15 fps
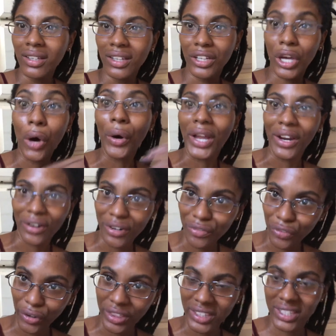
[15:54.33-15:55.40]
coherent
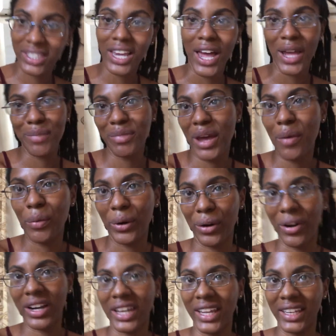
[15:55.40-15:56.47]
for this time that we're
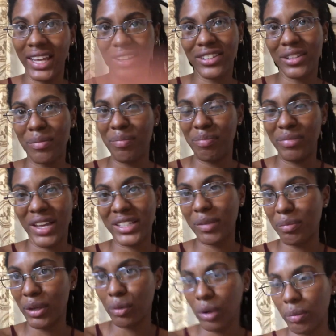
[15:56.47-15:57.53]
in. That's a
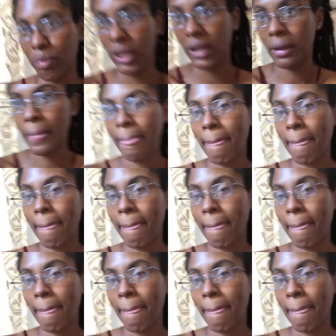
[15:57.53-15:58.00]
big one. But